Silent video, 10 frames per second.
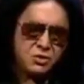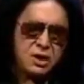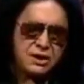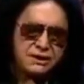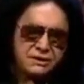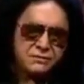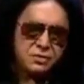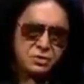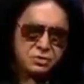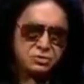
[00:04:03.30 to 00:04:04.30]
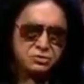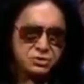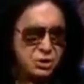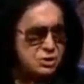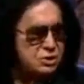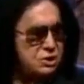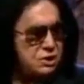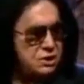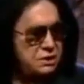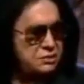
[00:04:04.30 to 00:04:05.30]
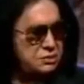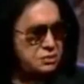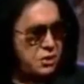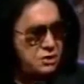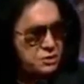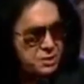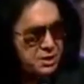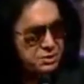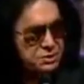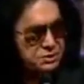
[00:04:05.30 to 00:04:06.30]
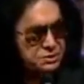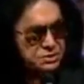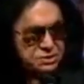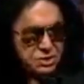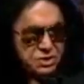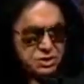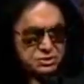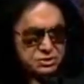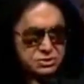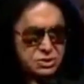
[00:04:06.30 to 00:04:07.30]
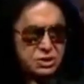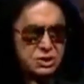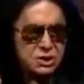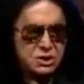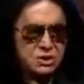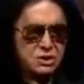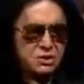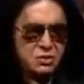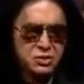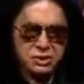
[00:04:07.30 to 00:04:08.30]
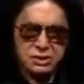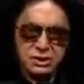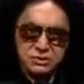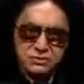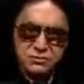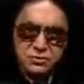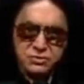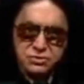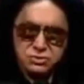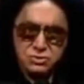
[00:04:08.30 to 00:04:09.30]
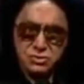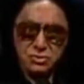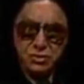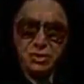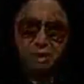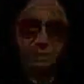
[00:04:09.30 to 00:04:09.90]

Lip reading: I never heard Chuck either talk about it in his lyrics or in interviews or on